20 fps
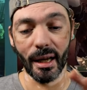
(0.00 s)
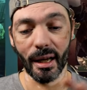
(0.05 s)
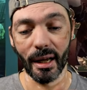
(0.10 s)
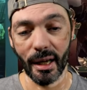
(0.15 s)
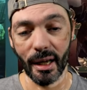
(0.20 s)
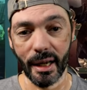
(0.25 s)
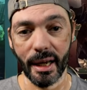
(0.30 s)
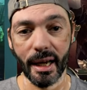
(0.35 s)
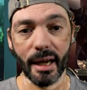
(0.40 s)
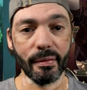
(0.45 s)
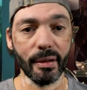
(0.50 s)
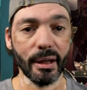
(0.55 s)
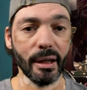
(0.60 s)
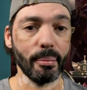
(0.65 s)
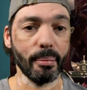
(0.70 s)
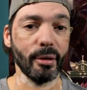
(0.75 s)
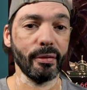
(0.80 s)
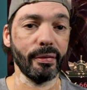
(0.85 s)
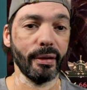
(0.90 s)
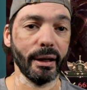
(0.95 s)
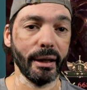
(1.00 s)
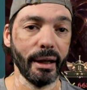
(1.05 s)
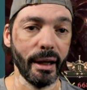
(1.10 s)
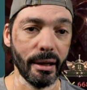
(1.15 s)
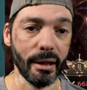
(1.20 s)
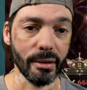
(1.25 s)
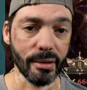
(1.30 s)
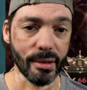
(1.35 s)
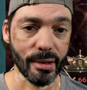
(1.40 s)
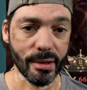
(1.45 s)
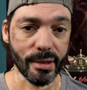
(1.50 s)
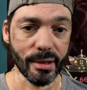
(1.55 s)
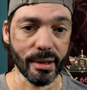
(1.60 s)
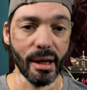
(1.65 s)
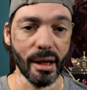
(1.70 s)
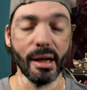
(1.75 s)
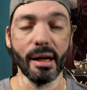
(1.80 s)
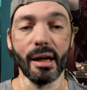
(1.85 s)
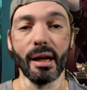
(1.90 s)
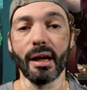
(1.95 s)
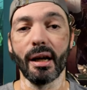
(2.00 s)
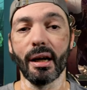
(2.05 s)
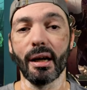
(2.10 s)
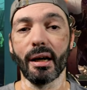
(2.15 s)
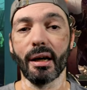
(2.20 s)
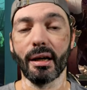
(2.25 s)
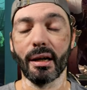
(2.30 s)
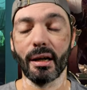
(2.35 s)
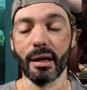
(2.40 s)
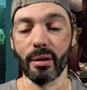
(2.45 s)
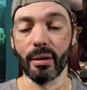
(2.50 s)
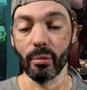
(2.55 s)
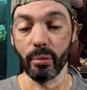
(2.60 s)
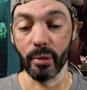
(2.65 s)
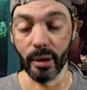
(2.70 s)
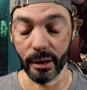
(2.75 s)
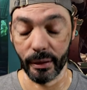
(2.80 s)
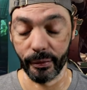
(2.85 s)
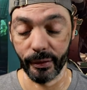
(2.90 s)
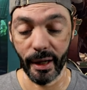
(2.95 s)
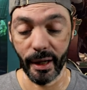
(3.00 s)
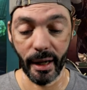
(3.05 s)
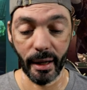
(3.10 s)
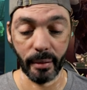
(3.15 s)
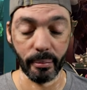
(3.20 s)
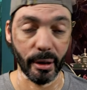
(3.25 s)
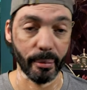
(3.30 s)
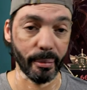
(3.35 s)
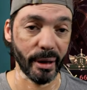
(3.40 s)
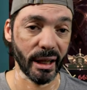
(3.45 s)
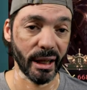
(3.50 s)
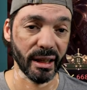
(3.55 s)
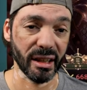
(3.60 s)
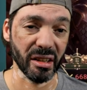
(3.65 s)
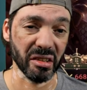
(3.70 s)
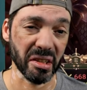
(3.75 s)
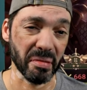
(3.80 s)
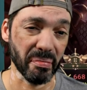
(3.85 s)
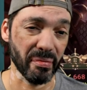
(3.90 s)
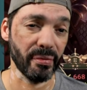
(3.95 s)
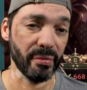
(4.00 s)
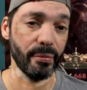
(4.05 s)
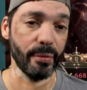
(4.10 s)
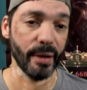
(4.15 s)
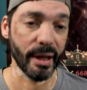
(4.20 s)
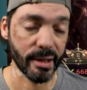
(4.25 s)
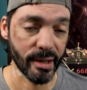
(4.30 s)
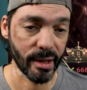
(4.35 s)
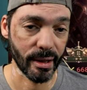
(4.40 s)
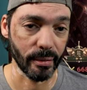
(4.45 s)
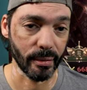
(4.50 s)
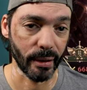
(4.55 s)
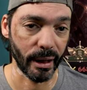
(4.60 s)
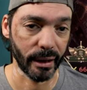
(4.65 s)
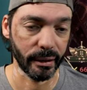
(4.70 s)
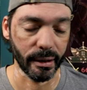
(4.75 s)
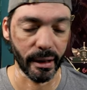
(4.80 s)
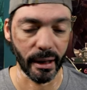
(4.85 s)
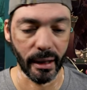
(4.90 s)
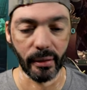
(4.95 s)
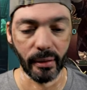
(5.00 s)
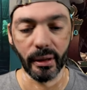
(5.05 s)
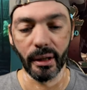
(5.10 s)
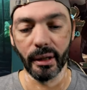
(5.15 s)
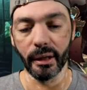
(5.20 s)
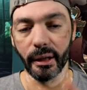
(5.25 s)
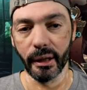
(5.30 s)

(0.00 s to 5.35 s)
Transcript: I have a couple of accounts. One of them, my main account I'm fixing right now,